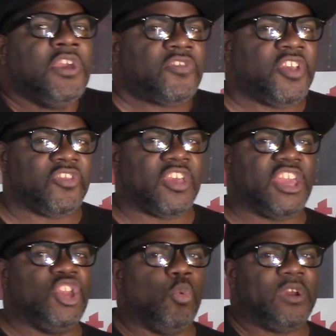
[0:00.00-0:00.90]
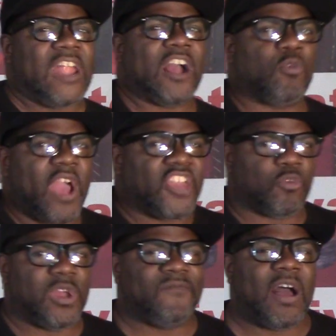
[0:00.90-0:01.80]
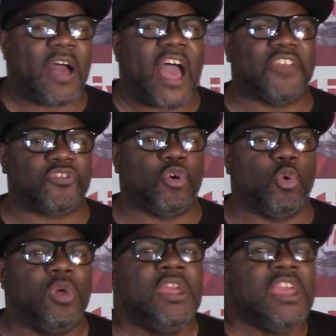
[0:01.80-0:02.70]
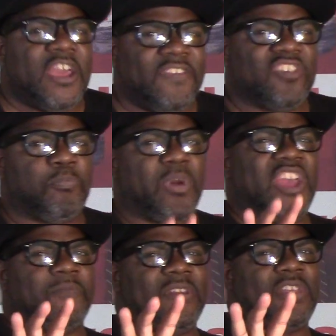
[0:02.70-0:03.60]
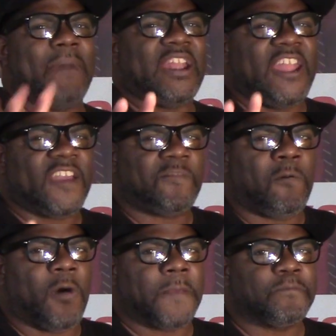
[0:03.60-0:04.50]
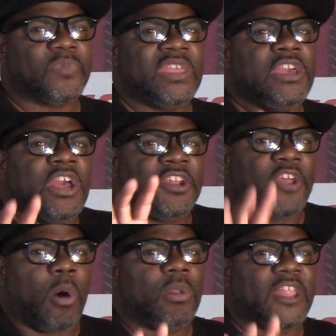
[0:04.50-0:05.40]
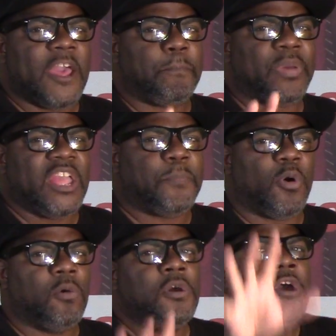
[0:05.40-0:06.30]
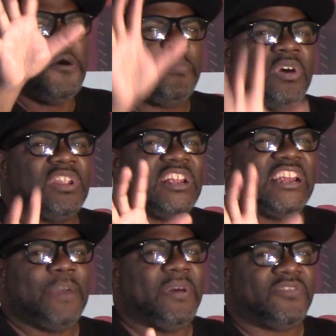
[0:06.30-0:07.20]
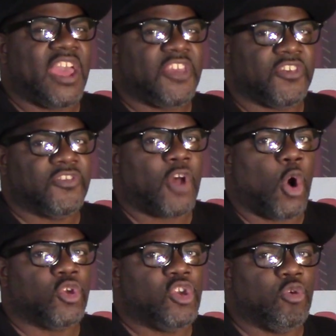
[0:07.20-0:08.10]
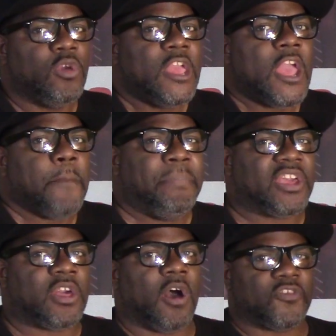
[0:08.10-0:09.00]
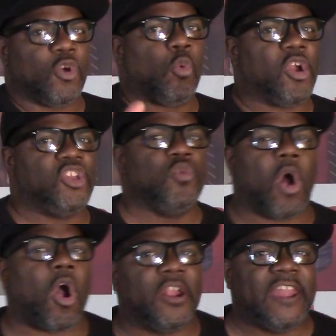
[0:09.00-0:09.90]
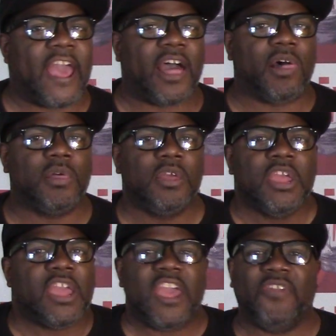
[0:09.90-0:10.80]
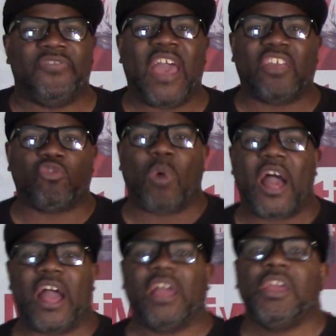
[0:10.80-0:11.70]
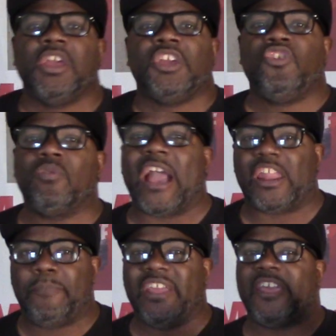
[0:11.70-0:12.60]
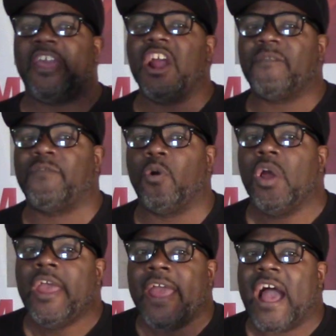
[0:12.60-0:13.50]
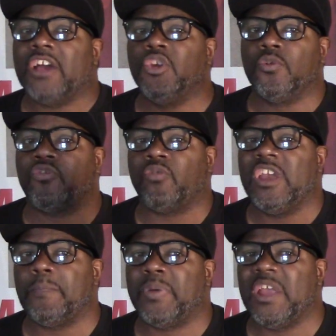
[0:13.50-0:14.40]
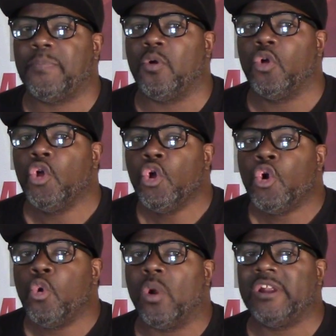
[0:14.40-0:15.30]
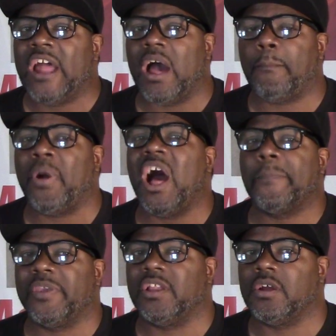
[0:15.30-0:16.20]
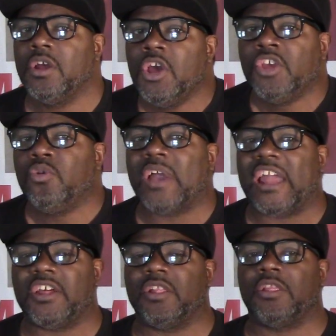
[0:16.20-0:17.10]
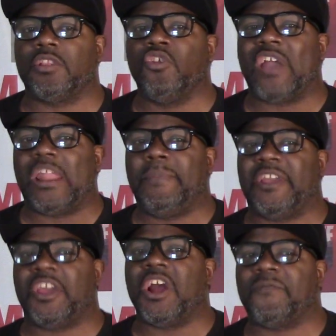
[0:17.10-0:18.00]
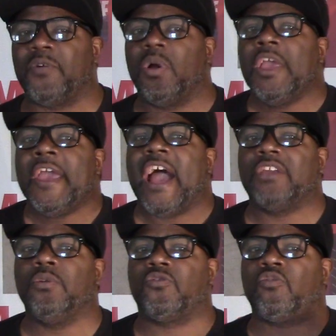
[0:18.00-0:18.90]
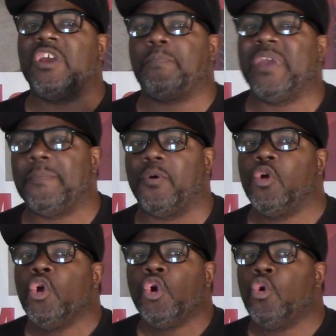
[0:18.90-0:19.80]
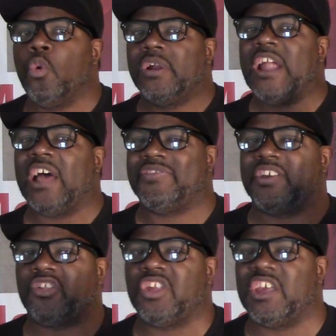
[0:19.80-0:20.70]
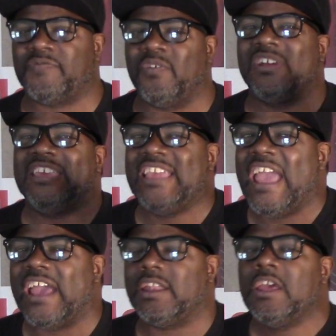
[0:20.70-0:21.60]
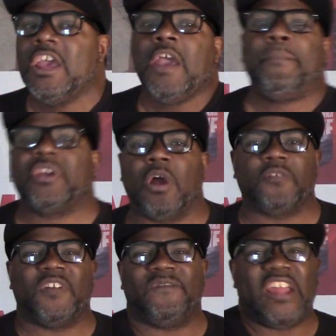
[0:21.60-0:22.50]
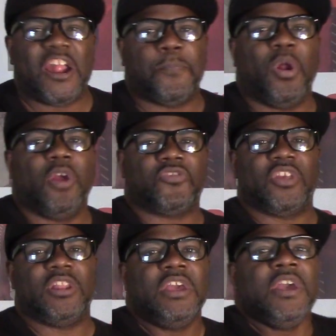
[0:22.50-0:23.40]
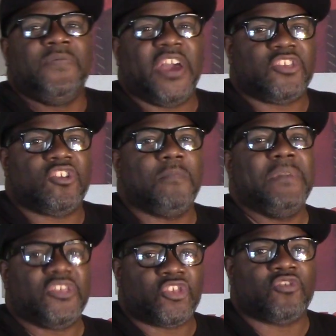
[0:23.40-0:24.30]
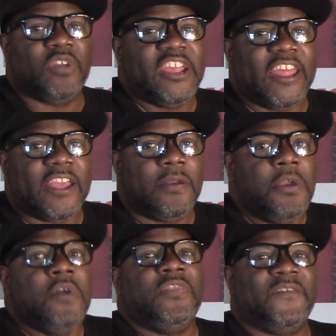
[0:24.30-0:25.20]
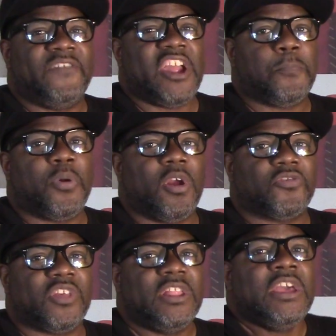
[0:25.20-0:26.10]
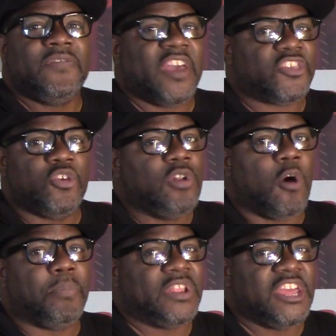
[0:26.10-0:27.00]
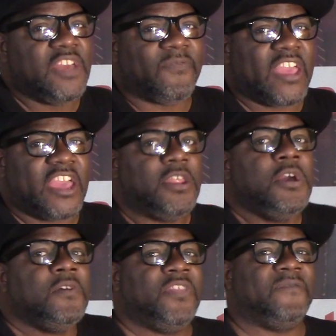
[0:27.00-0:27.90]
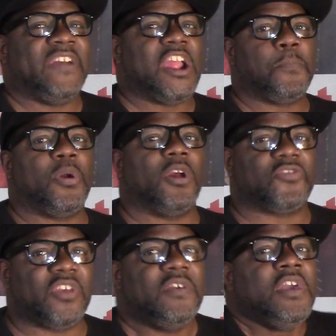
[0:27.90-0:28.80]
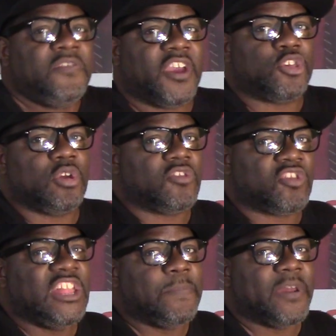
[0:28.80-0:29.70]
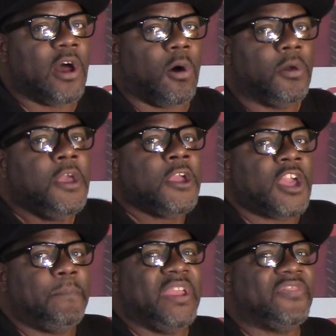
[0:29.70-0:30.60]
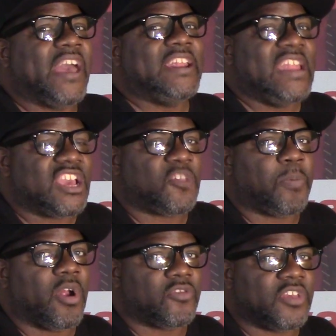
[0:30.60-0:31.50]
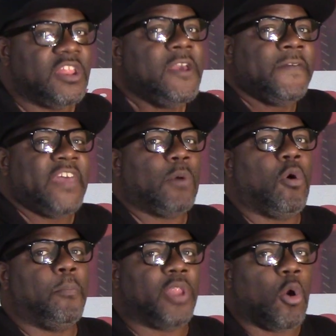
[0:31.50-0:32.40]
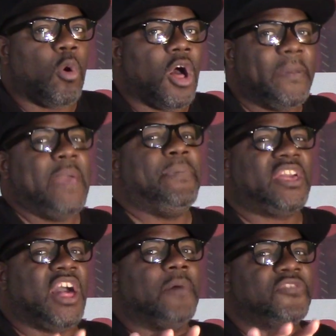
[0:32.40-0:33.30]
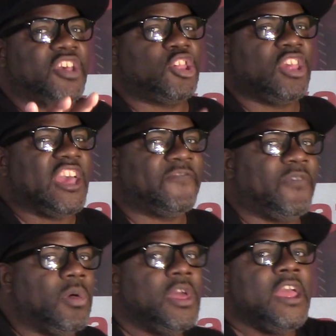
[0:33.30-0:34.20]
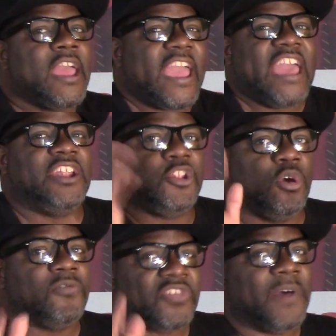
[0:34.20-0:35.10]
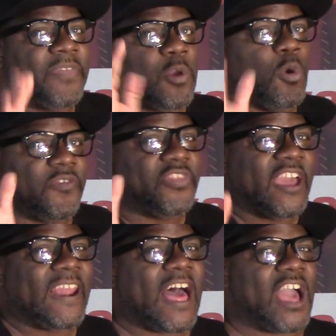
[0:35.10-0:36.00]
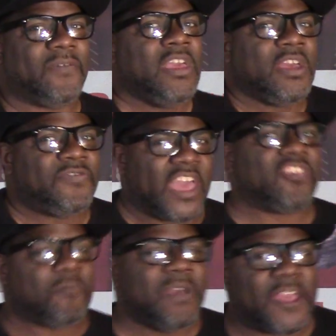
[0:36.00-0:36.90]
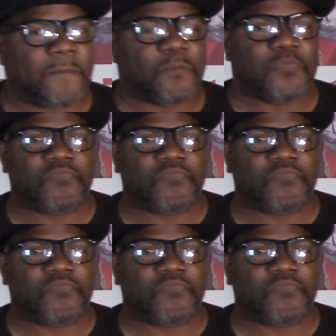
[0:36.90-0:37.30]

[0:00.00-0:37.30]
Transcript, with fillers: She said, you will not graduate from high school. And that brings me to my next point. Don't let people put limitations on you because of where you are now. And that's why you got to be careful how you treat people who are not popular. You got to you got to be careful how you treat people who are not successful yet. Because the very person that you're mistreating, the very person that you don't believe in, the very person that you're sleeping on, can be that next person that will blow up and become successful and do something with their life. That's me.